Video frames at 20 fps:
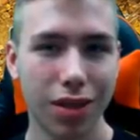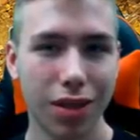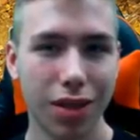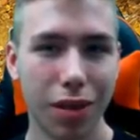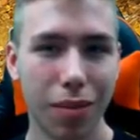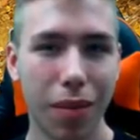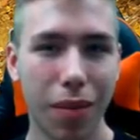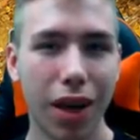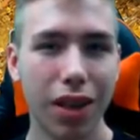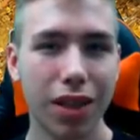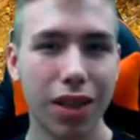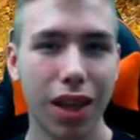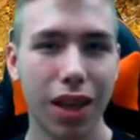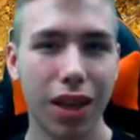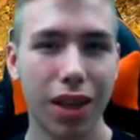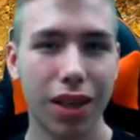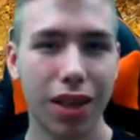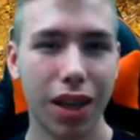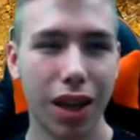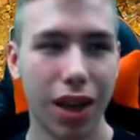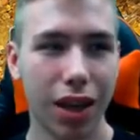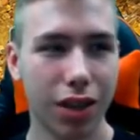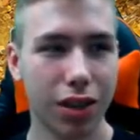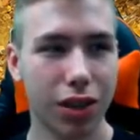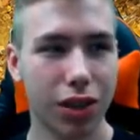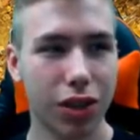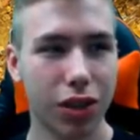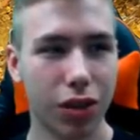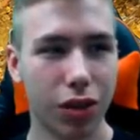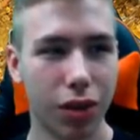might get attacked
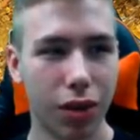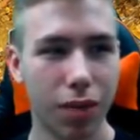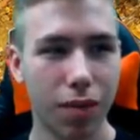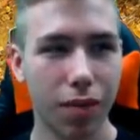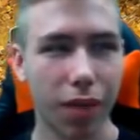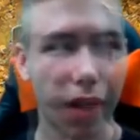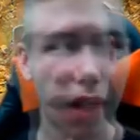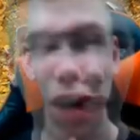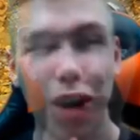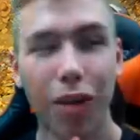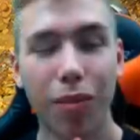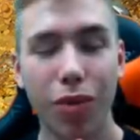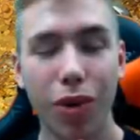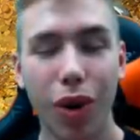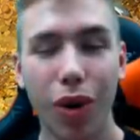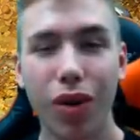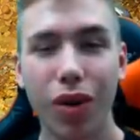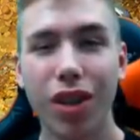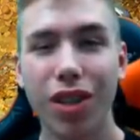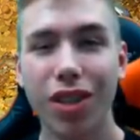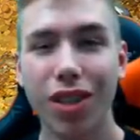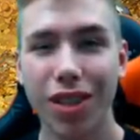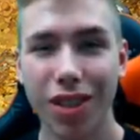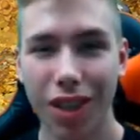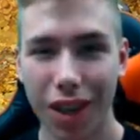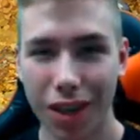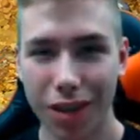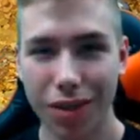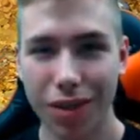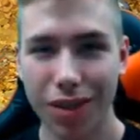soon. Broken
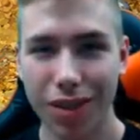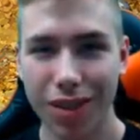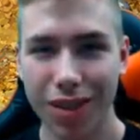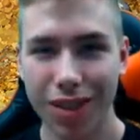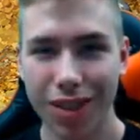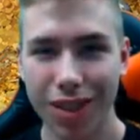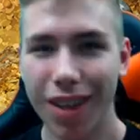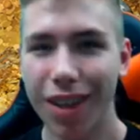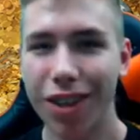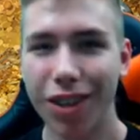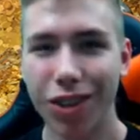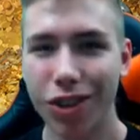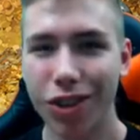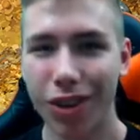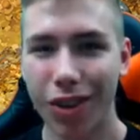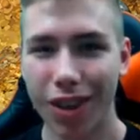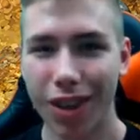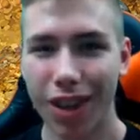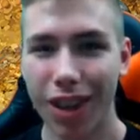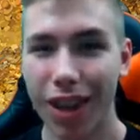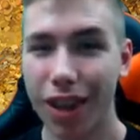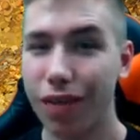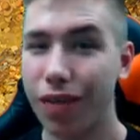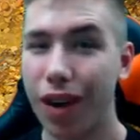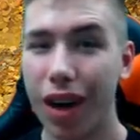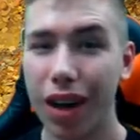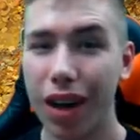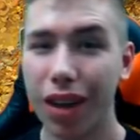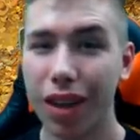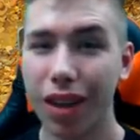stuff. In short, like
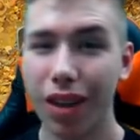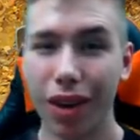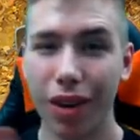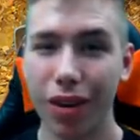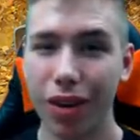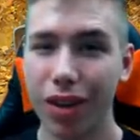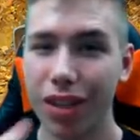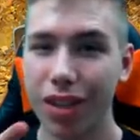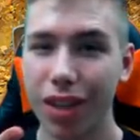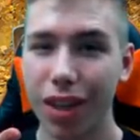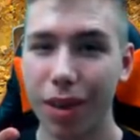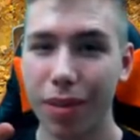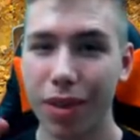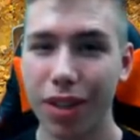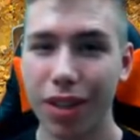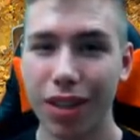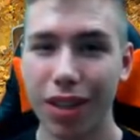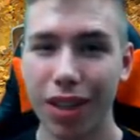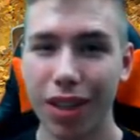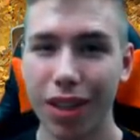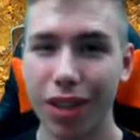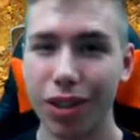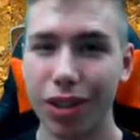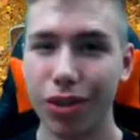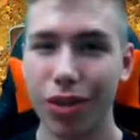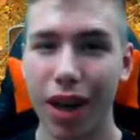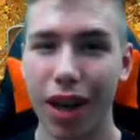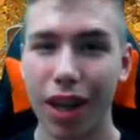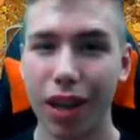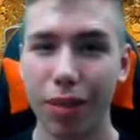Vargheth Oaken summons into
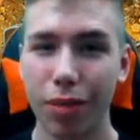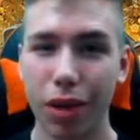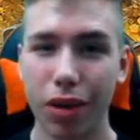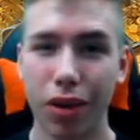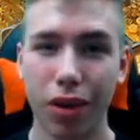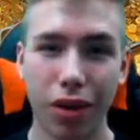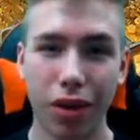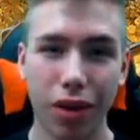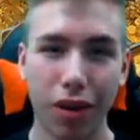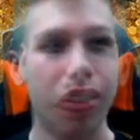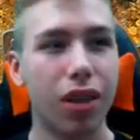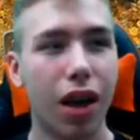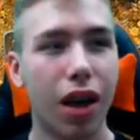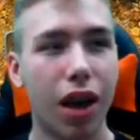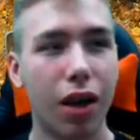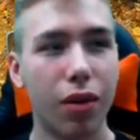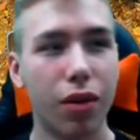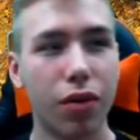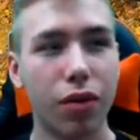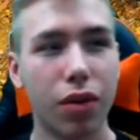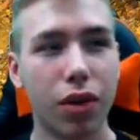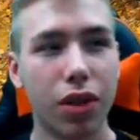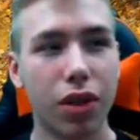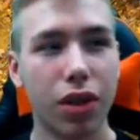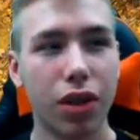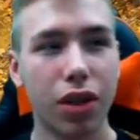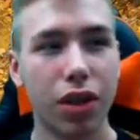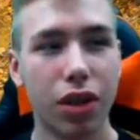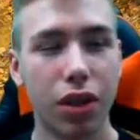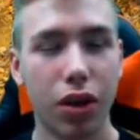Hacklebot or Ironwood
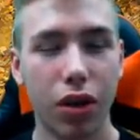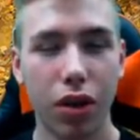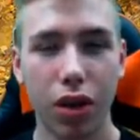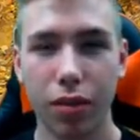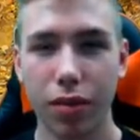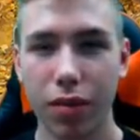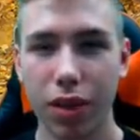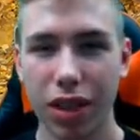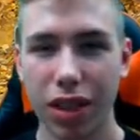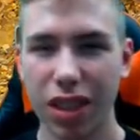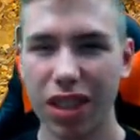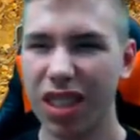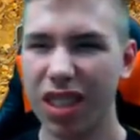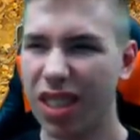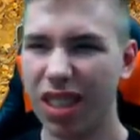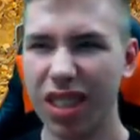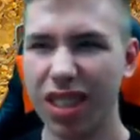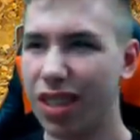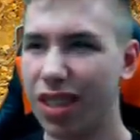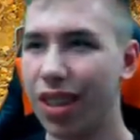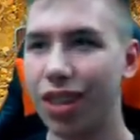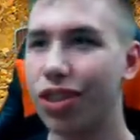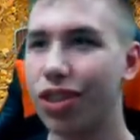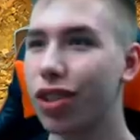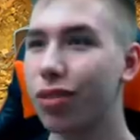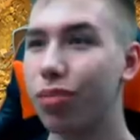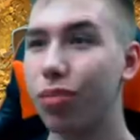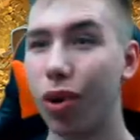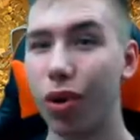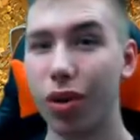Golem, it's
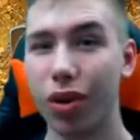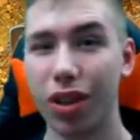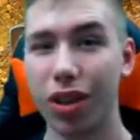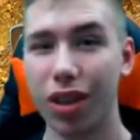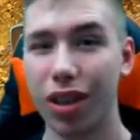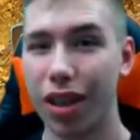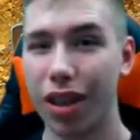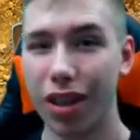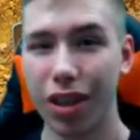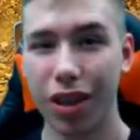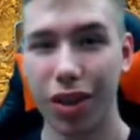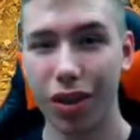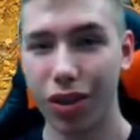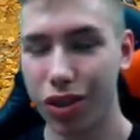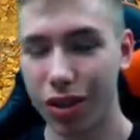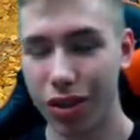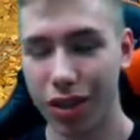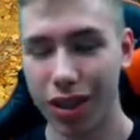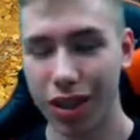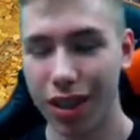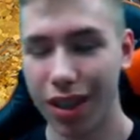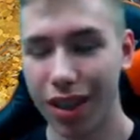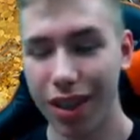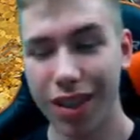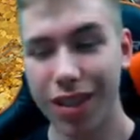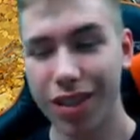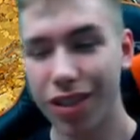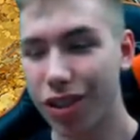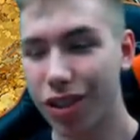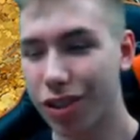just broken. Like, no joke.
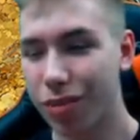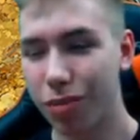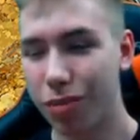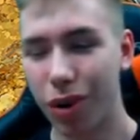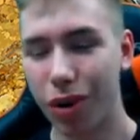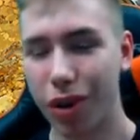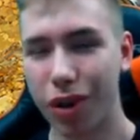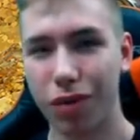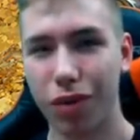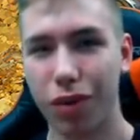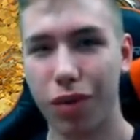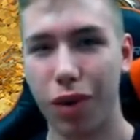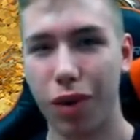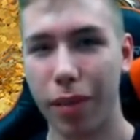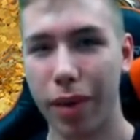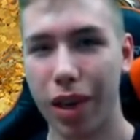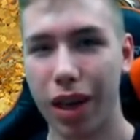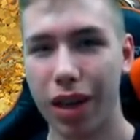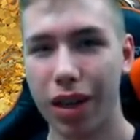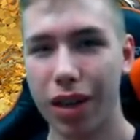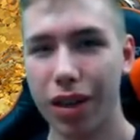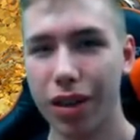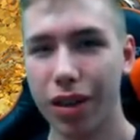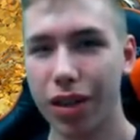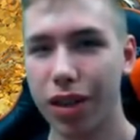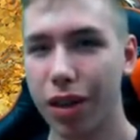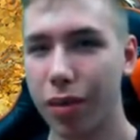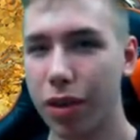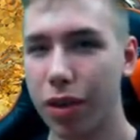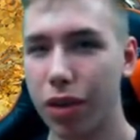It's just broken for 4 mana. You
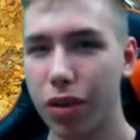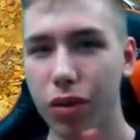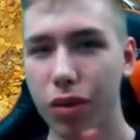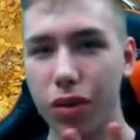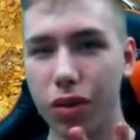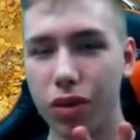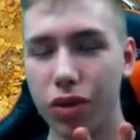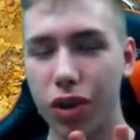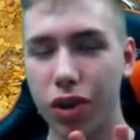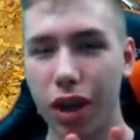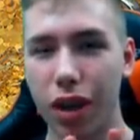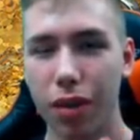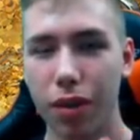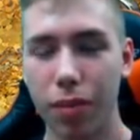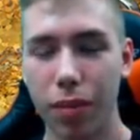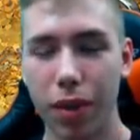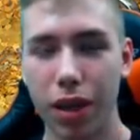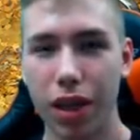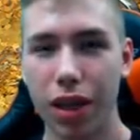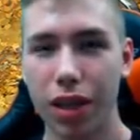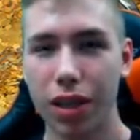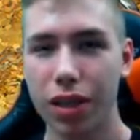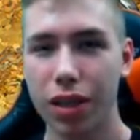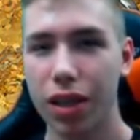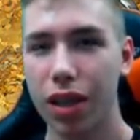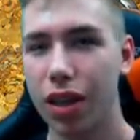summon 2 giant minions,